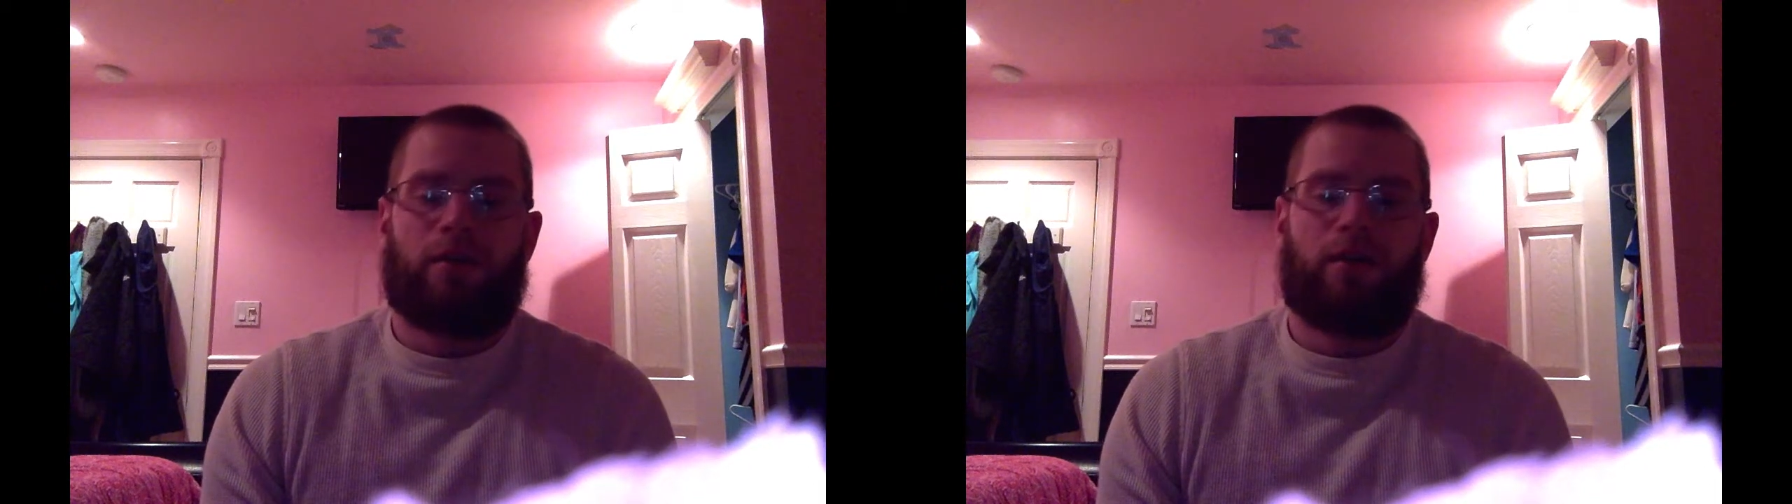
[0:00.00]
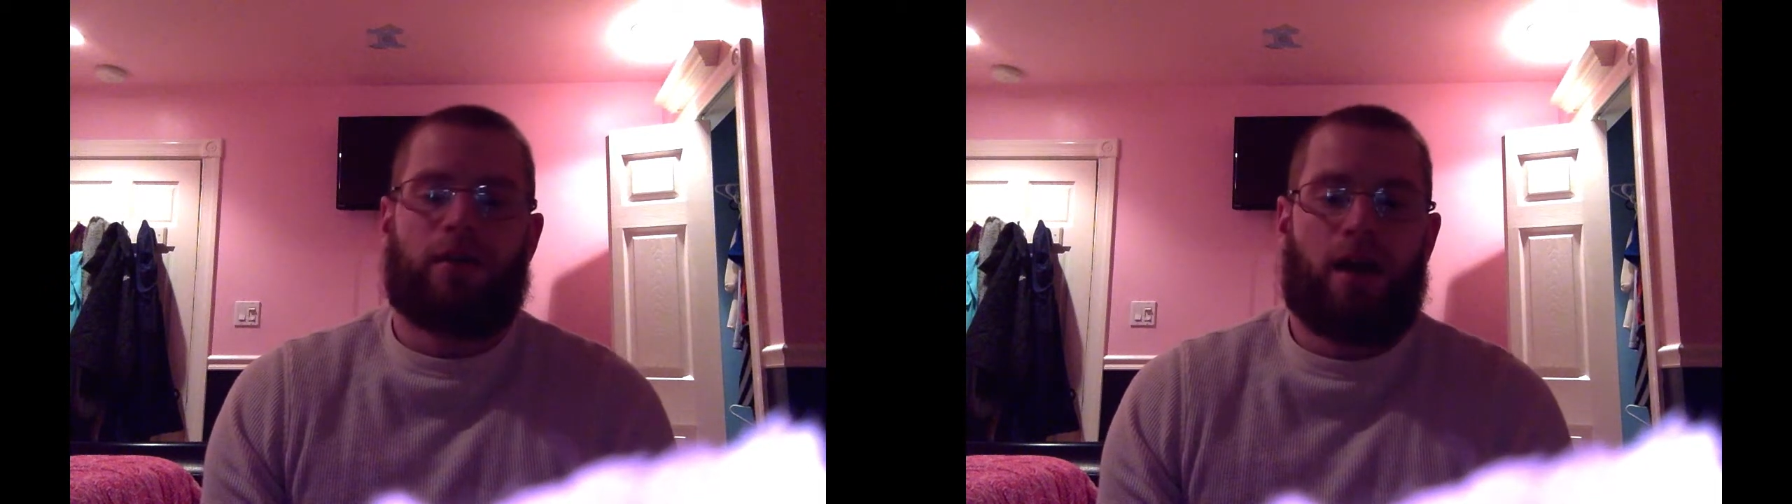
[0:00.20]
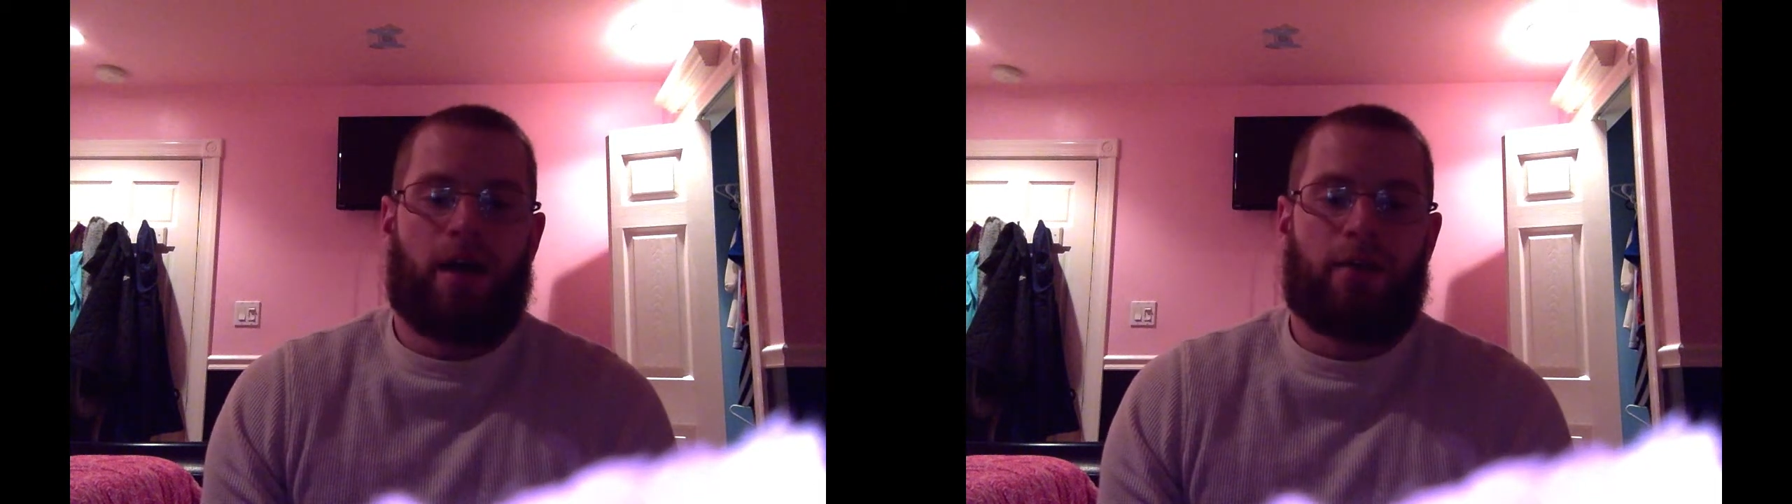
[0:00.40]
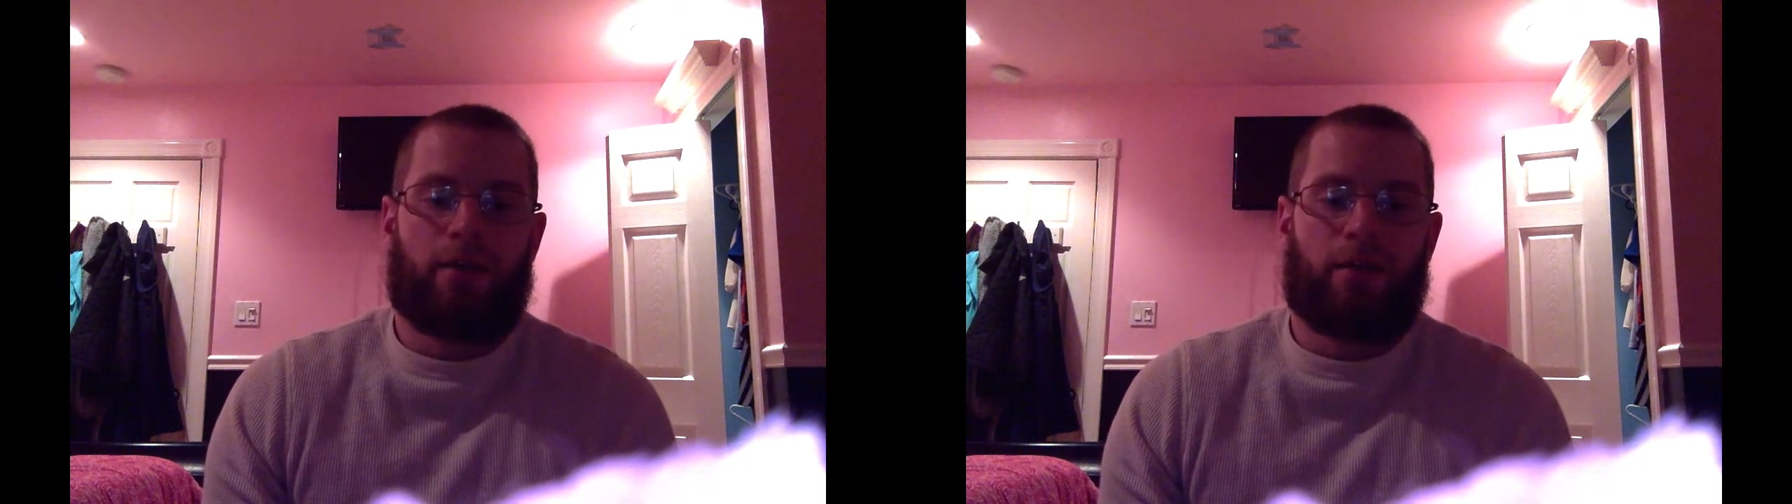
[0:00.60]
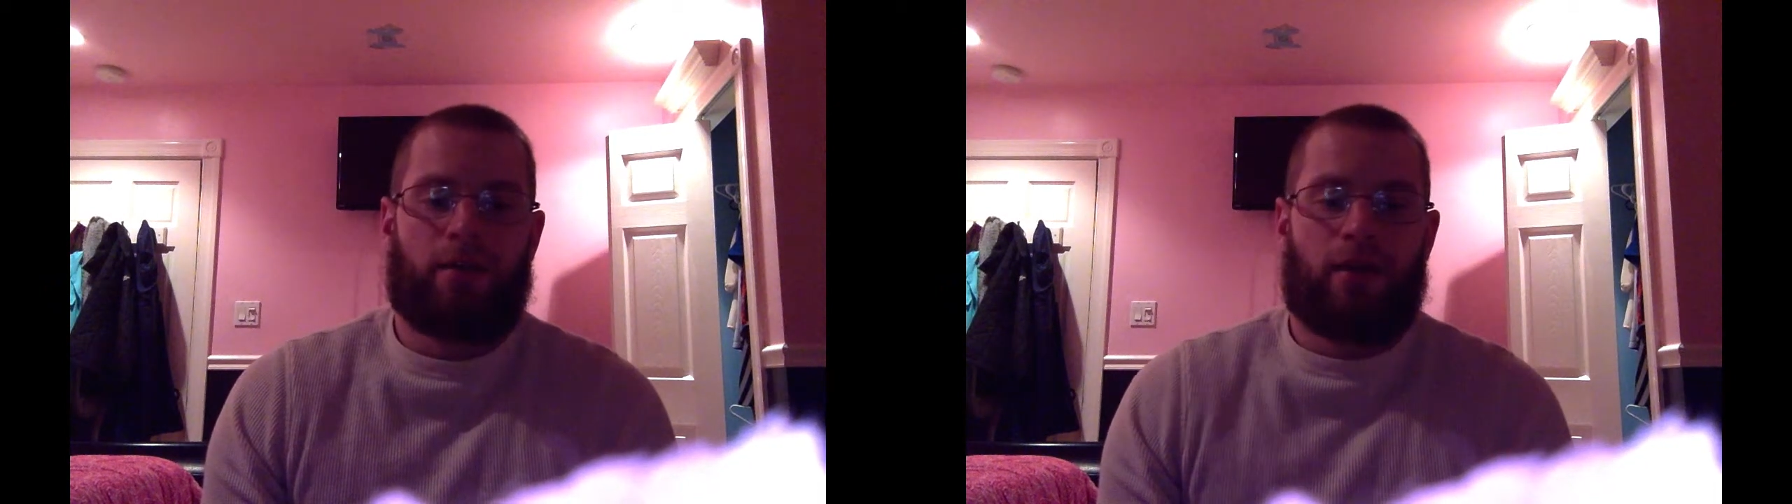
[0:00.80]

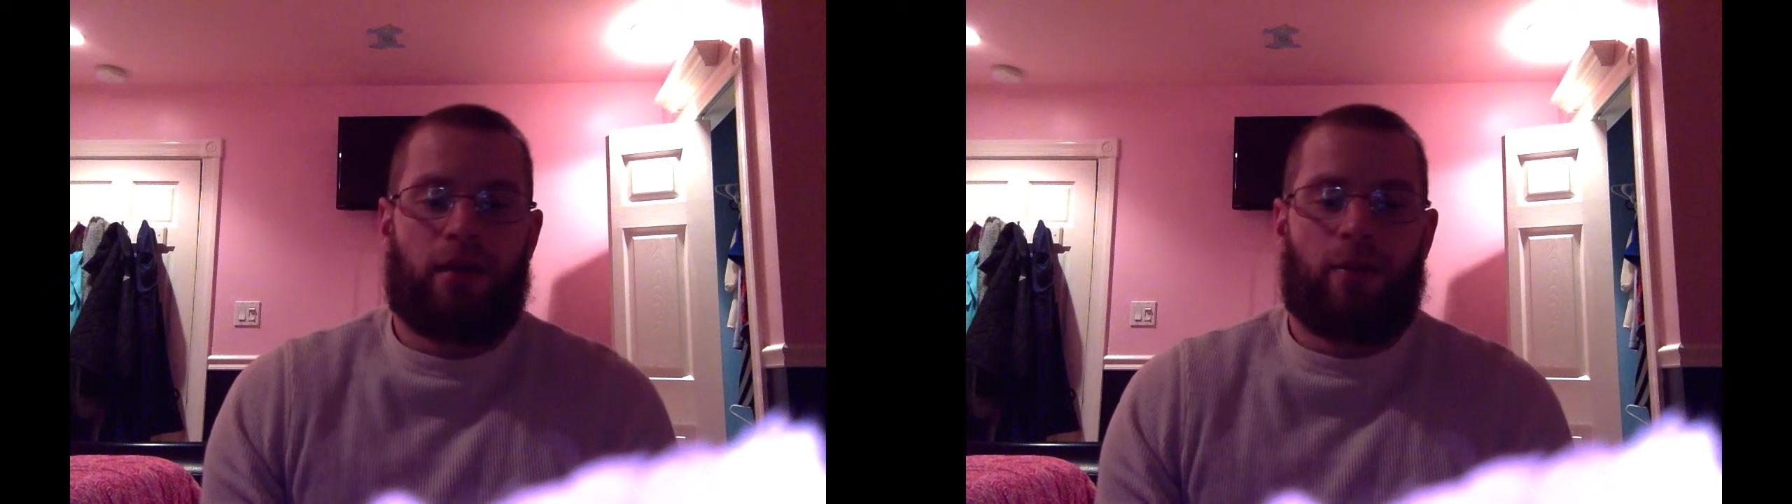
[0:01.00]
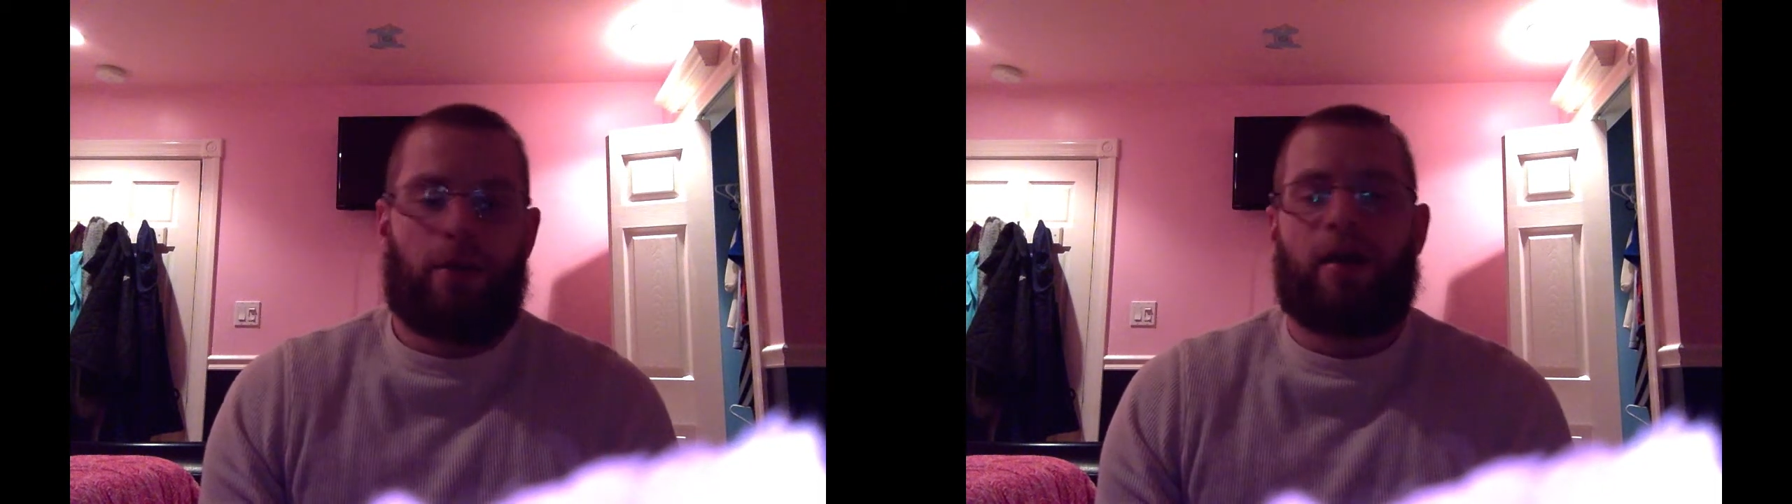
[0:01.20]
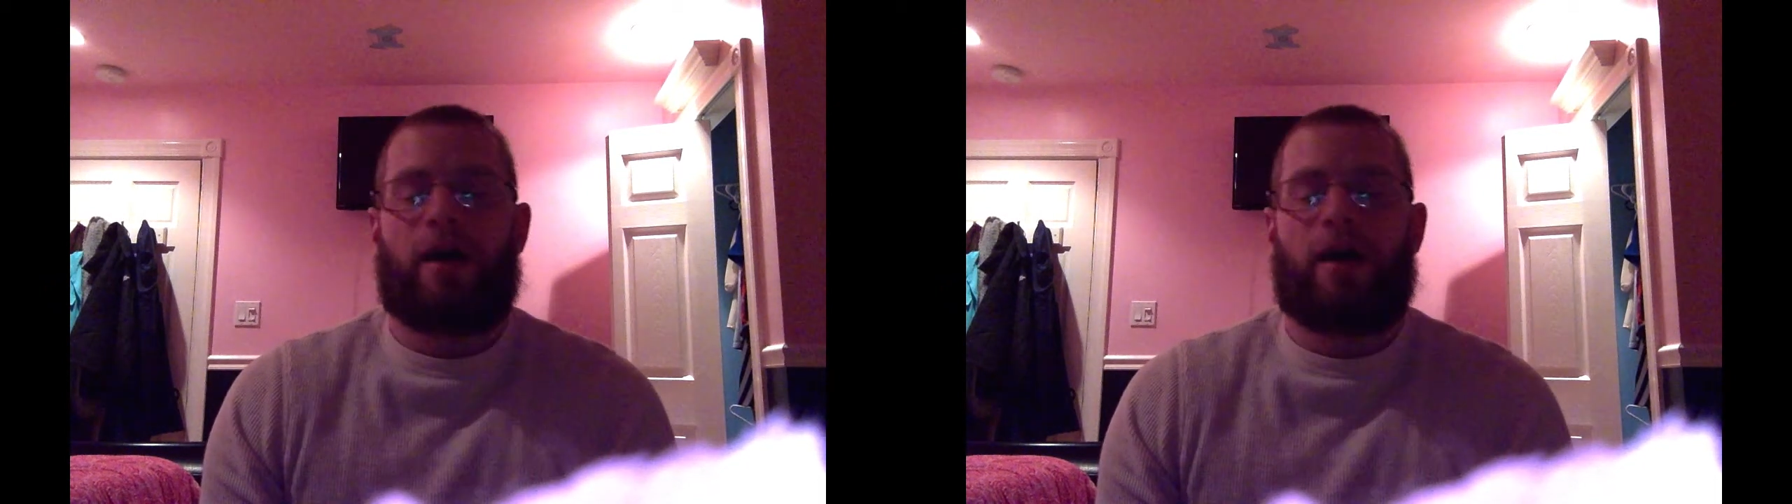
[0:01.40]
anatomy by an